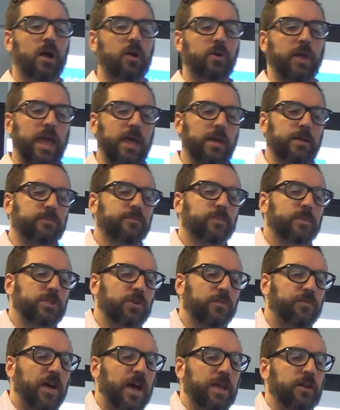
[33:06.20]
Okay,
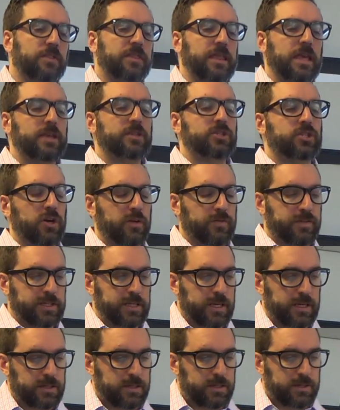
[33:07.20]
so final thing,
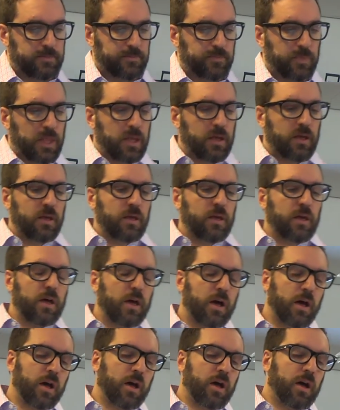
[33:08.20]
services.
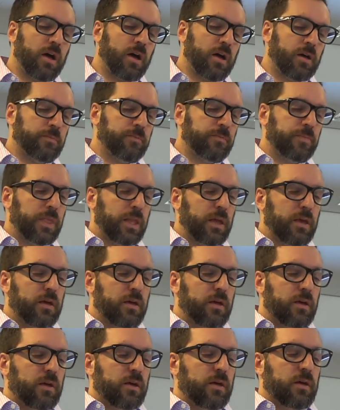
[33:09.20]
Um,
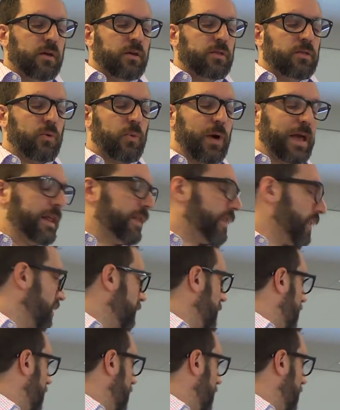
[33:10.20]
the way to think